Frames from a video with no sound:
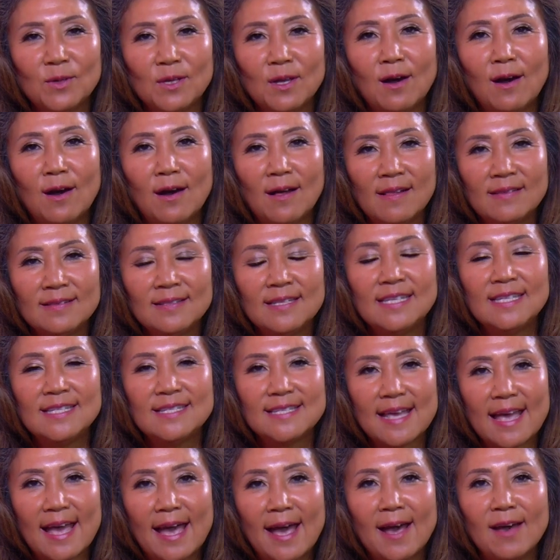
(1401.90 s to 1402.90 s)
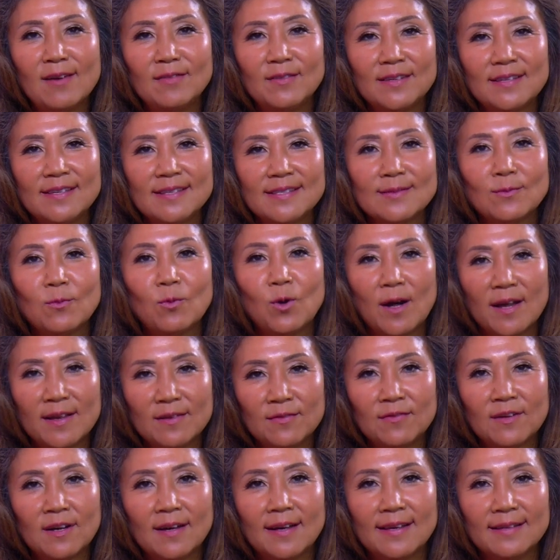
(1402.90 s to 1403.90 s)
we all need to have is
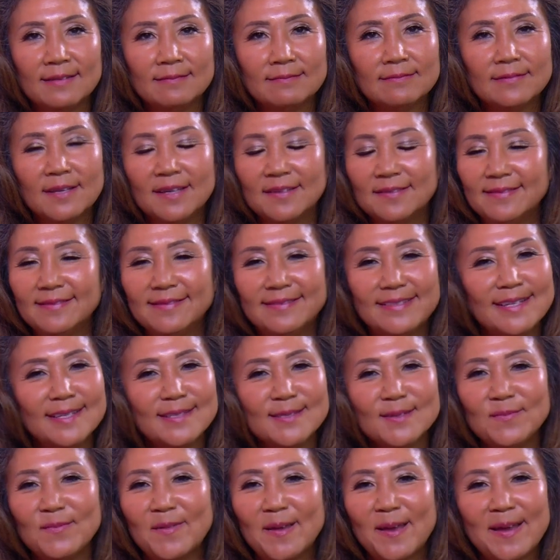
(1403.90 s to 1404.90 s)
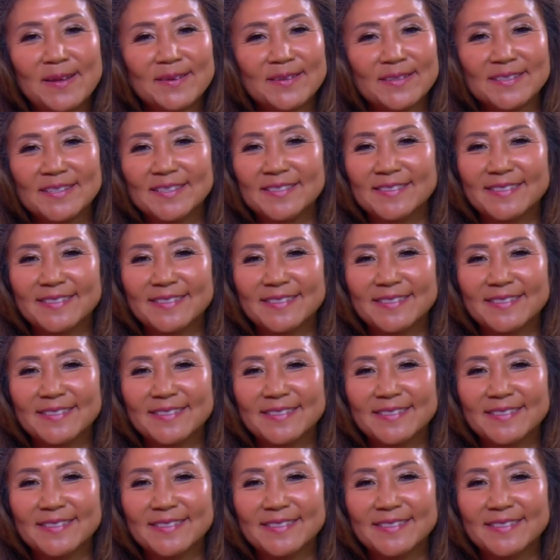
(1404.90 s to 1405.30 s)
Wi-Fi. Doesn't matter.